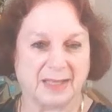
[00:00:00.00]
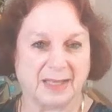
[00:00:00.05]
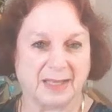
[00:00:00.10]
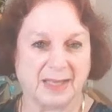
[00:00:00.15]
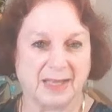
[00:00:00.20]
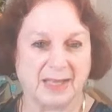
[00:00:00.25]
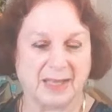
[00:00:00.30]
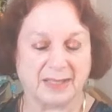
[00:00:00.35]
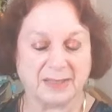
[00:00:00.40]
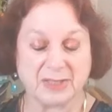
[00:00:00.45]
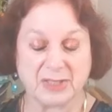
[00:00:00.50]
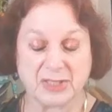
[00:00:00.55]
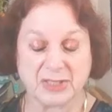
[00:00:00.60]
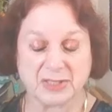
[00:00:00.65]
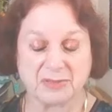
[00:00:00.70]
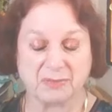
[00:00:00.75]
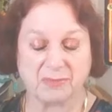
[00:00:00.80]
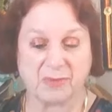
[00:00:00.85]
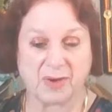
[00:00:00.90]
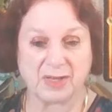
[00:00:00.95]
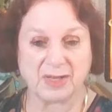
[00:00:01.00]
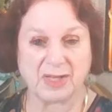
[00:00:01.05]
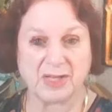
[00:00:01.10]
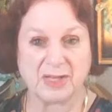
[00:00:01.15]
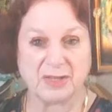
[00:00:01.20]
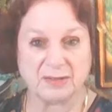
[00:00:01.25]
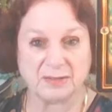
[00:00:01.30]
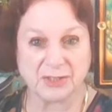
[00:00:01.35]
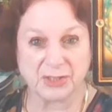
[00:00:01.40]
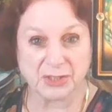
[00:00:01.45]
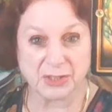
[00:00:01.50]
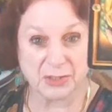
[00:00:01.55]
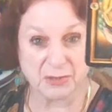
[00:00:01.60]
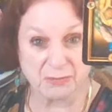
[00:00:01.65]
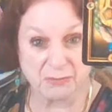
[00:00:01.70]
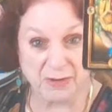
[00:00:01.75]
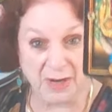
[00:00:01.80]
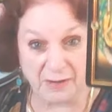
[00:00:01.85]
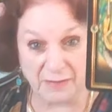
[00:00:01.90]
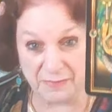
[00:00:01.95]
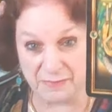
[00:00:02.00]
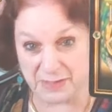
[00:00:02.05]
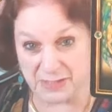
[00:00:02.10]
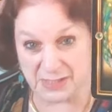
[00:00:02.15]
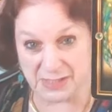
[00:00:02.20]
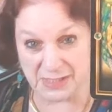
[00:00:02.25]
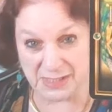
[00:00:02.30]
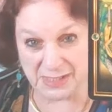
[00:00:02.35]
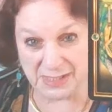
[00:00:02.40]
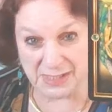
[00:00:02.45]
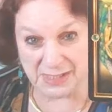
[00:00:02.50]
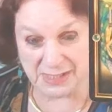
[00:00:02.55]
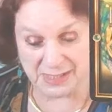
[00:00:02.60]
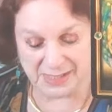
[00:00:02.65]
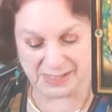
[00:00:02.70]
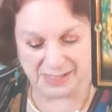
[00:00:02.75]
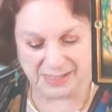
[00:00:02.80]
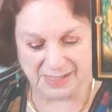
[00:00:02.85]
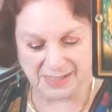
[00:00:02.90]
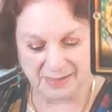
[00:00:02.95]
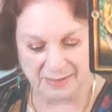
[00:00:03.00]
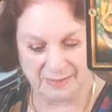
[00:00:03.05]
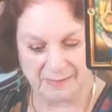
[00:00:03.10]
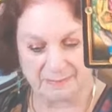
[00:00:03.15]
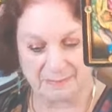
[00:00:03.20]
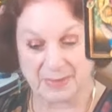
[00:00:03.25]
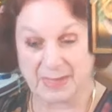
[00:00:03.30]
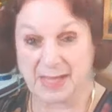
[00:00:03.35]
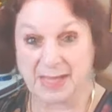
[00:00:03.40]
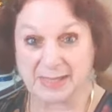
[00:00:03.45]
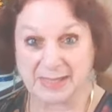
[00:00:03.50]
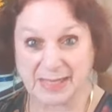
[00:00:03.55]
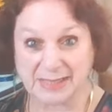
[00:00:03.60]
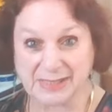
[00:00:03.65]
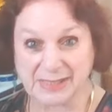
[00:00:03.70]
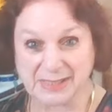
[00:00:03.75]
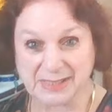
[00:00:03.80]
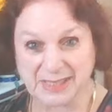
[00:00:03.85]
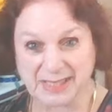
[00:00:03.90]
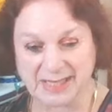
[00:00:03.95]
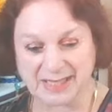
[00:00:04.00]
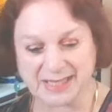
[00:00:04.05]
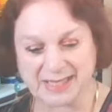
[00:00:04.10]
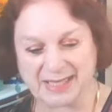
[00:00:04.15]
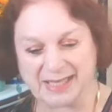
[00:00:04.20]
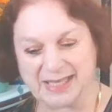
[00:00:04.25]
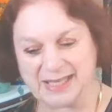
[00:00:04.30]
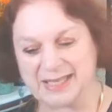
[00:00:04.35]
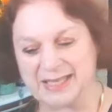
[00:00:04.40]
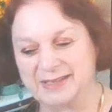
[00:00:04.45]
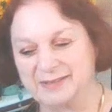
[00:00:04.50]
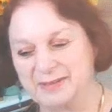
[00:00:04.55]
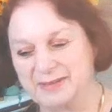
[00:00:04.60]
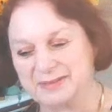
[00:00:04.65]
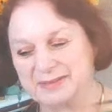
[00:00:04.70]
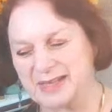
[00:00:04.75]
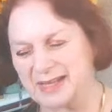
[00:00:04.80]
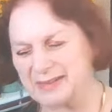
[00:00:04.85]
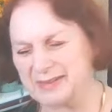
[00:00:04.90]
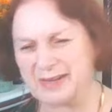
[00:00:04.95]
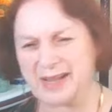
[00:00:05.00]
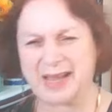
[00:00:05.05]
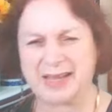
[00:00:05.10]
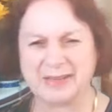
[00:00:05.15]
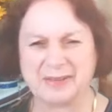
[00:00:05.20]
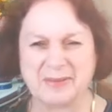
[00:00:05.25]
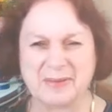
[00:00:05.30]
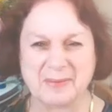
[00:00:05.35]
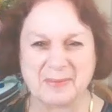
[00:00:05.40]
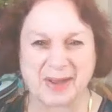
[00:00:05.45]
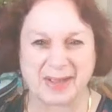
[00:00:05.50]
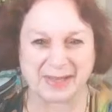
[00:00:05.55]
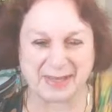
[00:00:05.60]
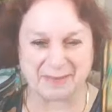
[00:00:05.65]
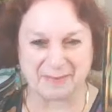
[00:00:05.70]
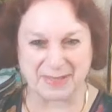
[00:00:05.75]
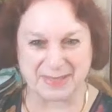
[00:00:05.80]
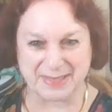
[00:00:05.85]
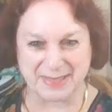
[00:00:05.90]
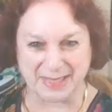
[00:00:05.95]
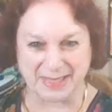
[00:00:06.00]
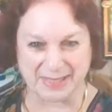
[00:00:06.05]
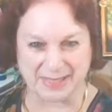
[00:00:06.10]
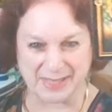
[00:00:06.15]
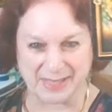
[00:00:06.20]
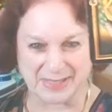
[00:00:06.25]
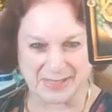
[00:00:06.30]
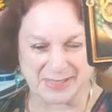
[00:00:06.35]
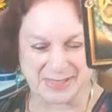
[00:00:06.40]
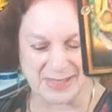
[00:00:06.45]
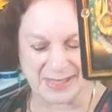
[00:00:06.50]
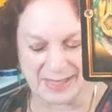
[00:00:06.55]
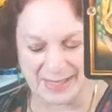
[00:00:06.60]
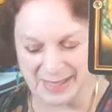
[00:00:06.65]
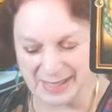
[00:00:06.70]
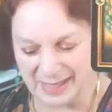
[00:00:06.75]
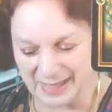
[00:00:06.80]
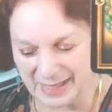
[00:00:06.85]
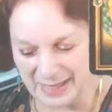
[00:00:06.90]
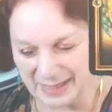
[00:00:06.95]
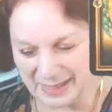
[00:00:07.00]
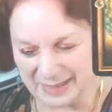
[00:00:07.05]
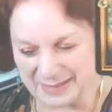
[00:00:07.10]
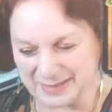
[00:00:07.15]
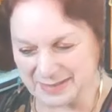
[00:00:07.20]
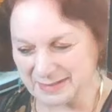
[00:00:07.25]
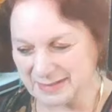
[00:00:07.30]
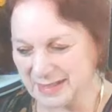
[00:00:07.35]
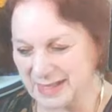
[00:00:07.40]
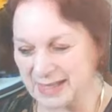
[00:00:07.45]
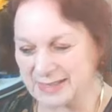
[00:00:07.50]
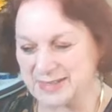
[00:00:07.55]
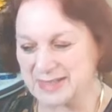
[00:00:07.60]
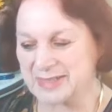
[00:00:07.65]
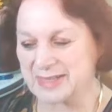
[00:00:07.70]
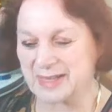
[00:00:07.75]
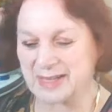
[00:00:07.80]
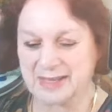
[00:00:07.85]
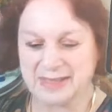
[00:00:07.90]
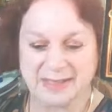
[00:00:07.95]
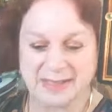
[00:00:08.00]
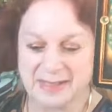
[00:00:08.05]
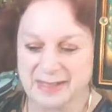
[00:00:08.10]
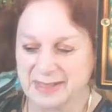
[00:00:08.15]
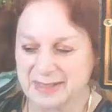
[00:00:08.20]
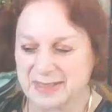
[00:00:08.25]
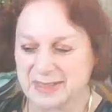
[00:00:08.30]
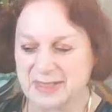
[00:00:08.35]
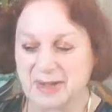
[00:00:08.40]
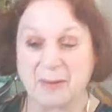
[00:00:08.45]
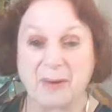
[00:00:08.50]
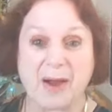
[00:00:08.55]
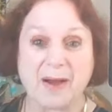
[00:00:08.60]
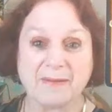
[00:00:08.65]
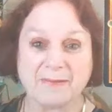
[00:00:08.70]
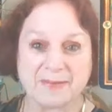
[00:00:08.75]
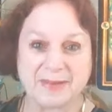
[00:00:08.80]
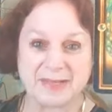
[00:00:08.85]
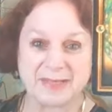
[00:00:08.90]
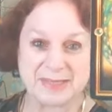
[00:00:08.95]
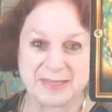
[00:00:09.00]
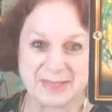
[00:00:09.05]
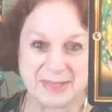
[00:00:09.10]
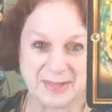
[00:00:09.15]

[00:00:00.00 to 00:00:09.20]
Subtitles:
It's just one huge grift, allegedly. I don't know why I keep on saying allegedly, because it gets so obvious,